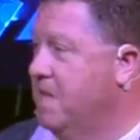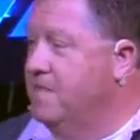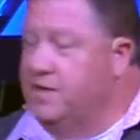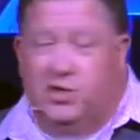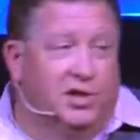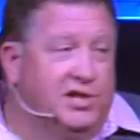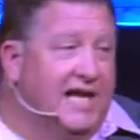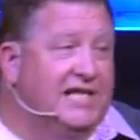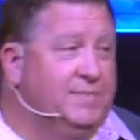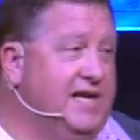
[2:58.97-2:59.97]
then the church
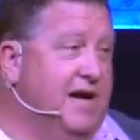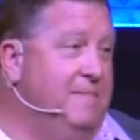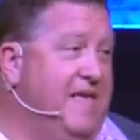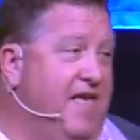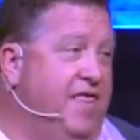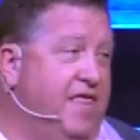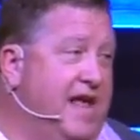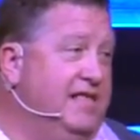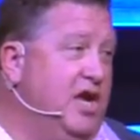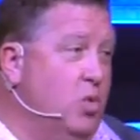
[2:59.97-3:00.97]
does become that
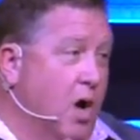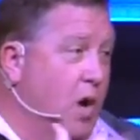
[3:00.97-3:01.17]
thing that you